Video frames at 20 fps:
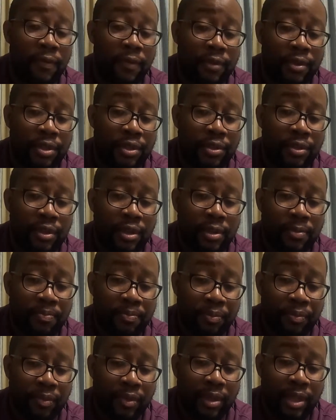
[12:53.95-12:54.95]
For sure,
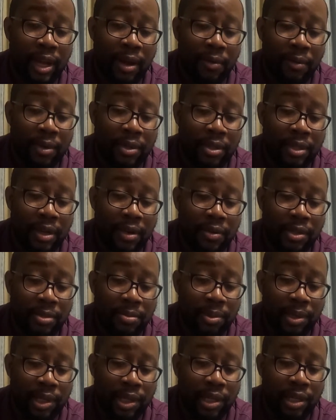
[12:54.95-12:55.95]
that was
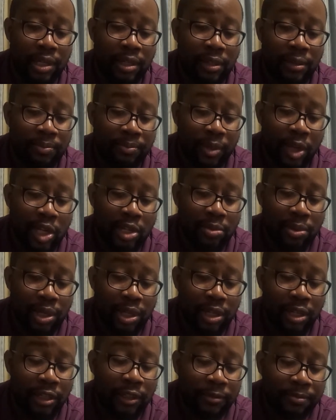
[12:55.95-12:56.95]
pretty good. That was
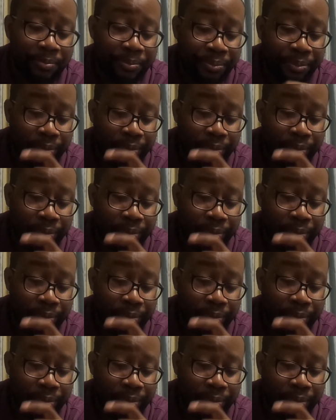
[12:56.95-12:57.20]
pretty good.